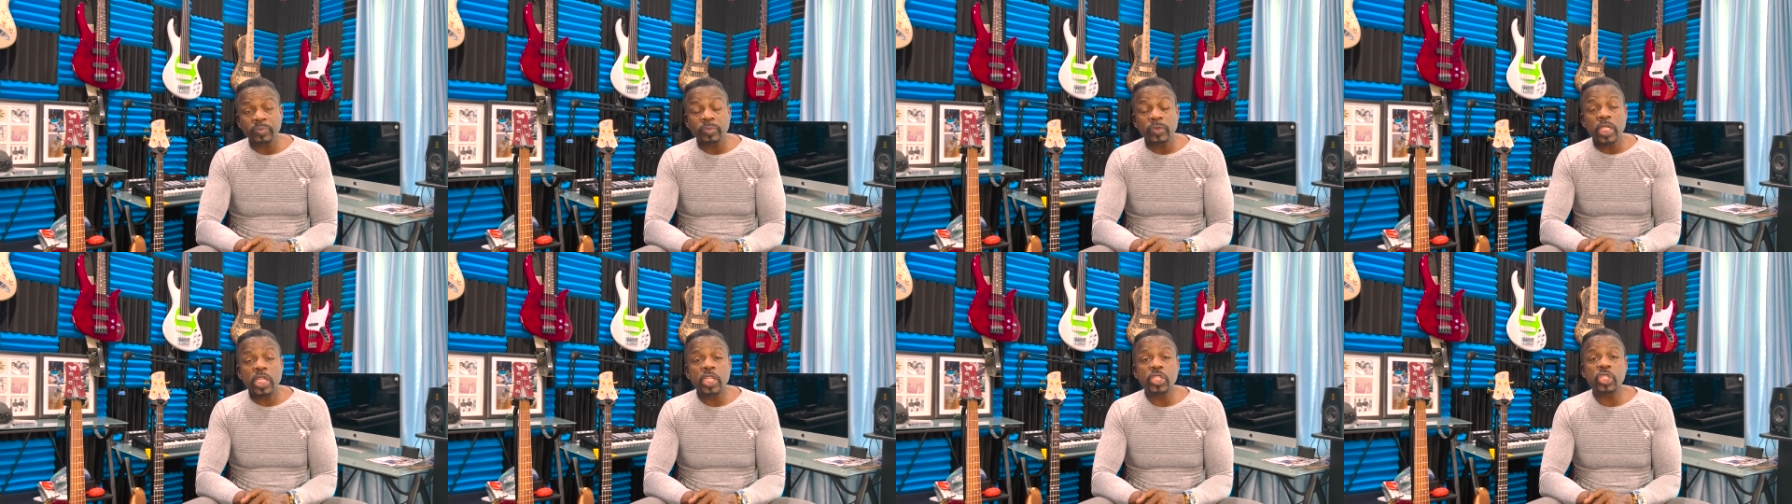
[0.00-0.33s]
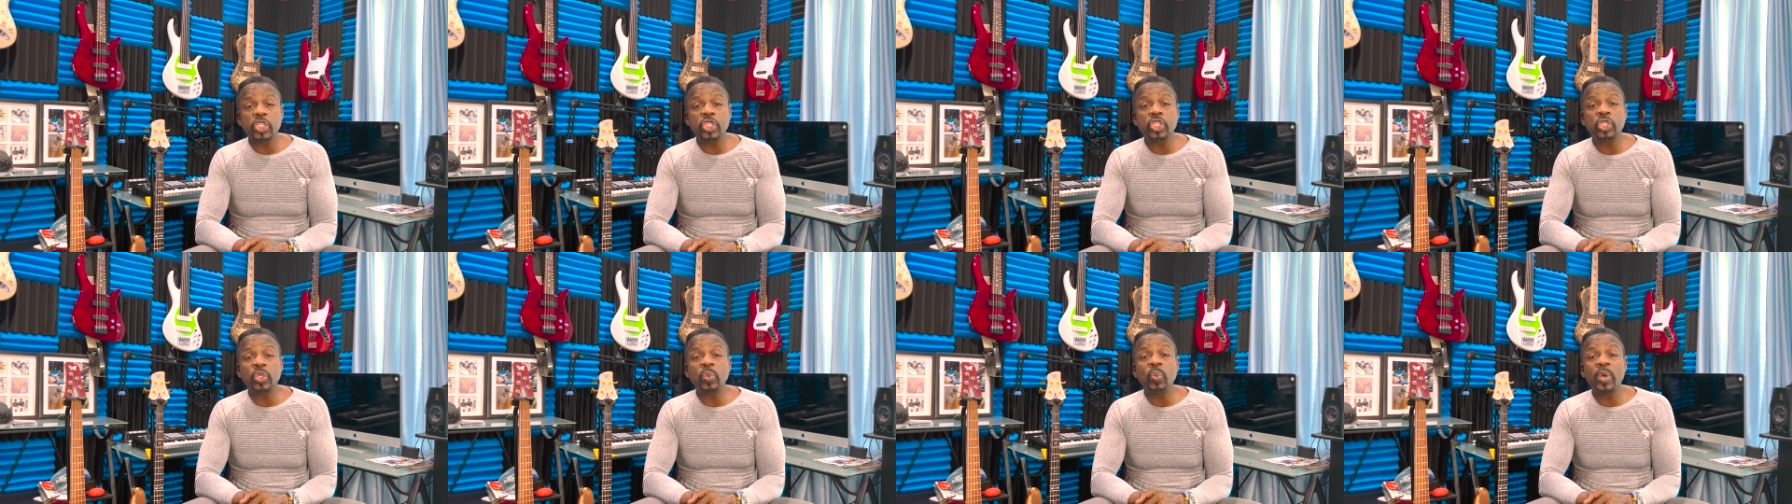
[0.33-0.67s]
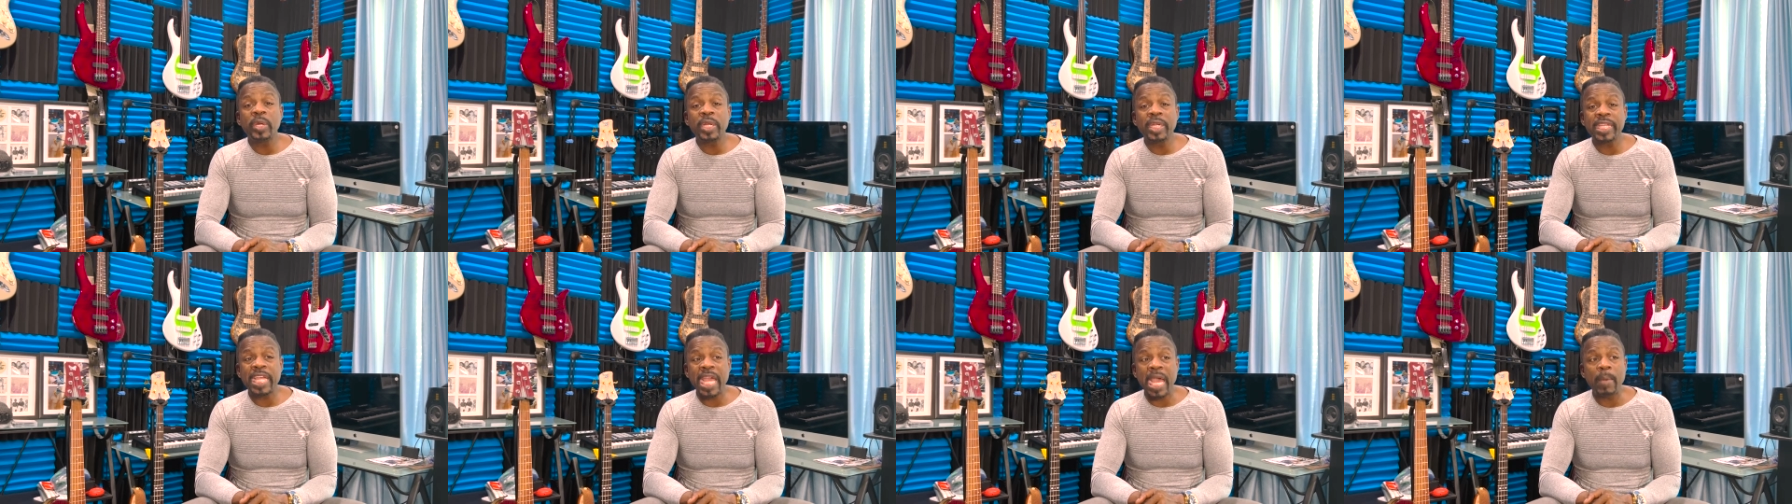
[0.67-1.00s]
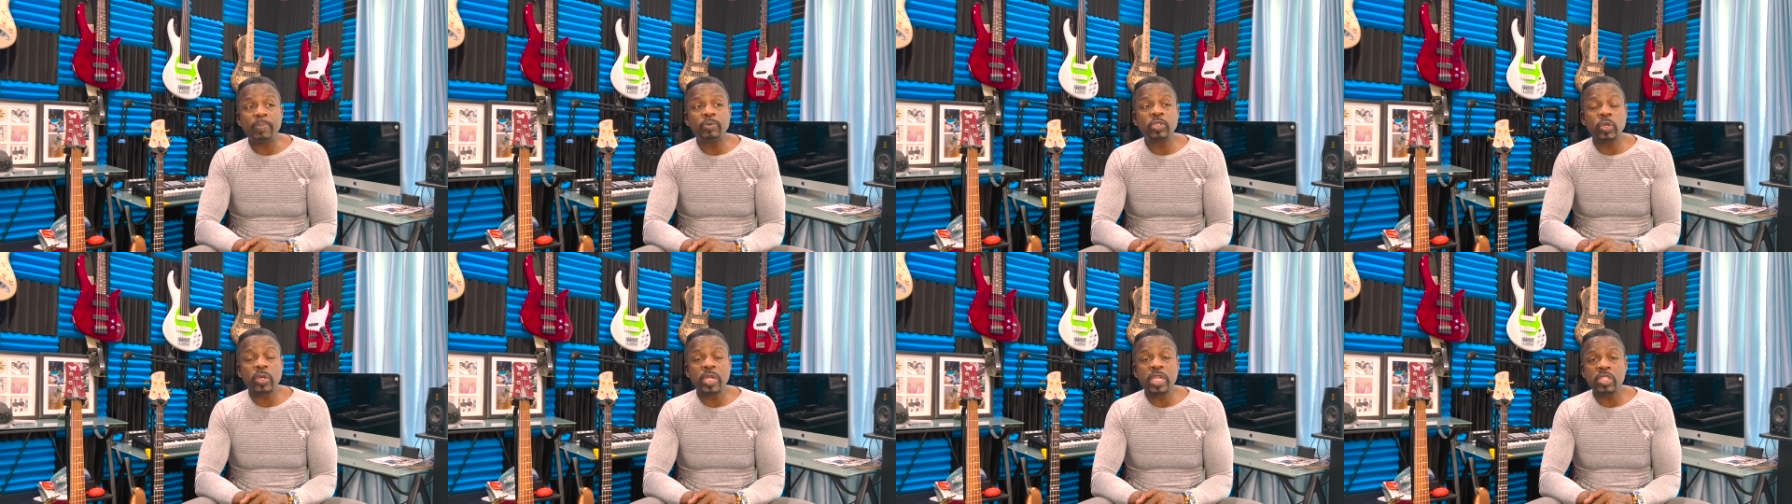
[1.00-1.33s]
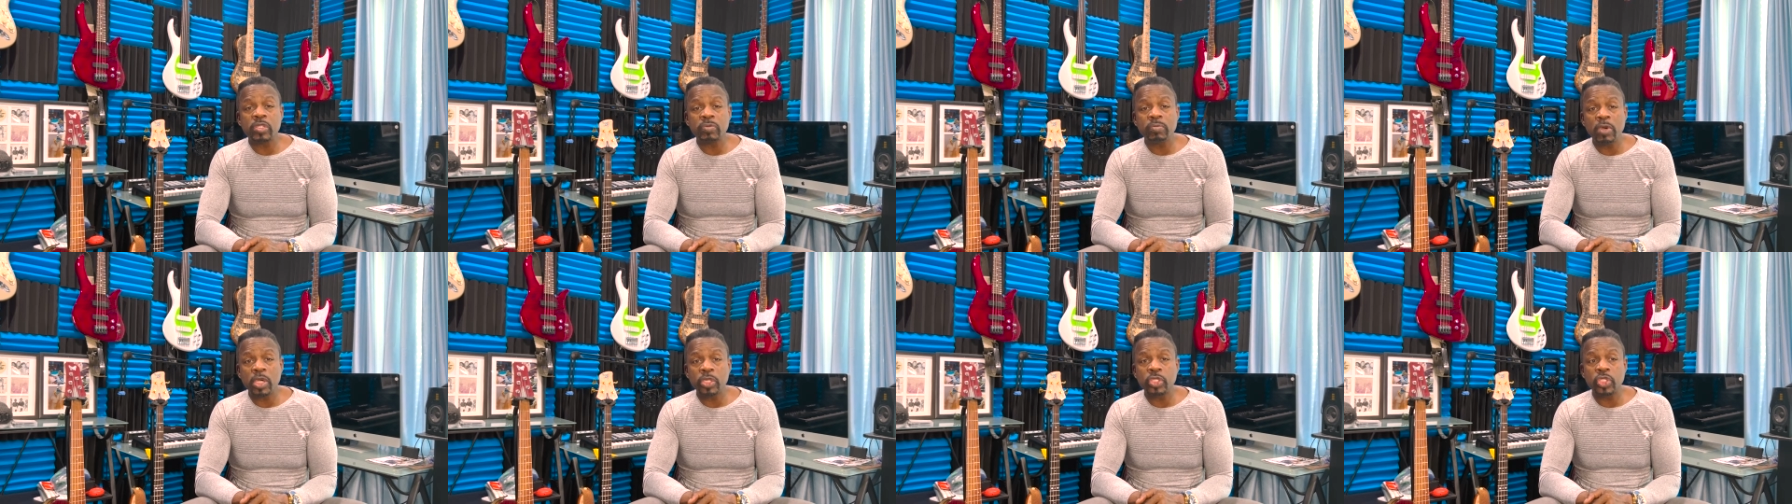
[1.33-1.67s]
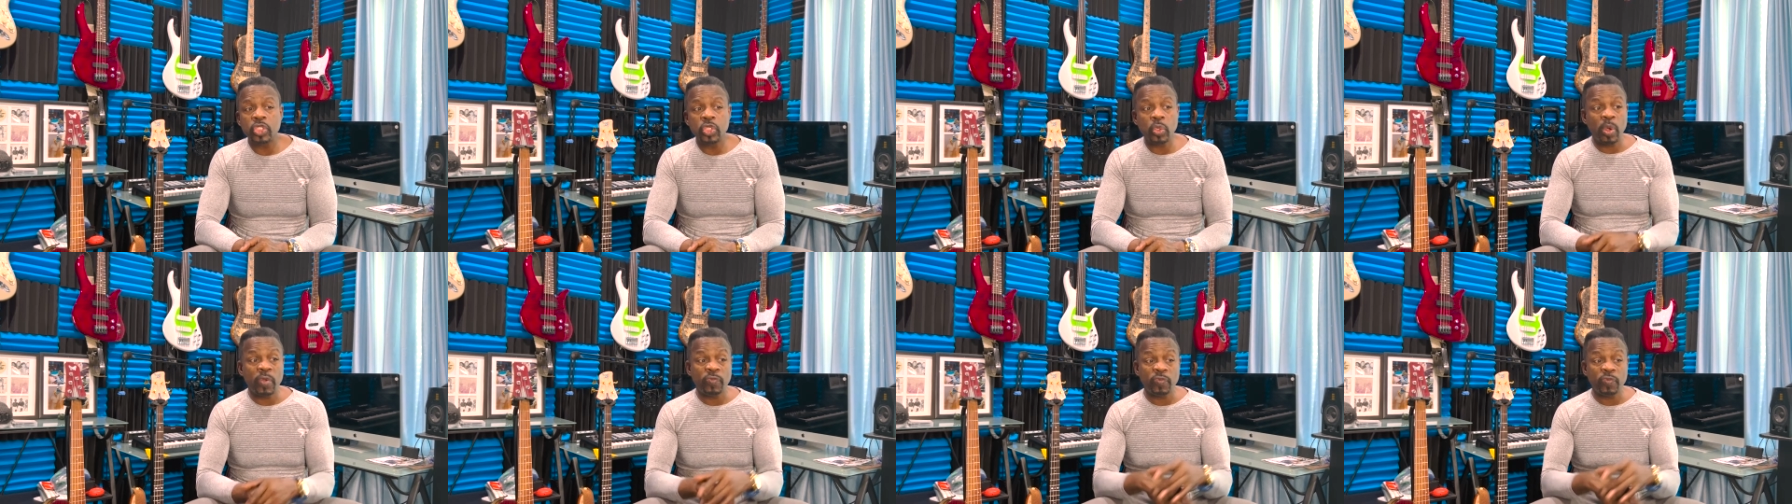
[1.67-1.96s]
is that you want to capture as much joy.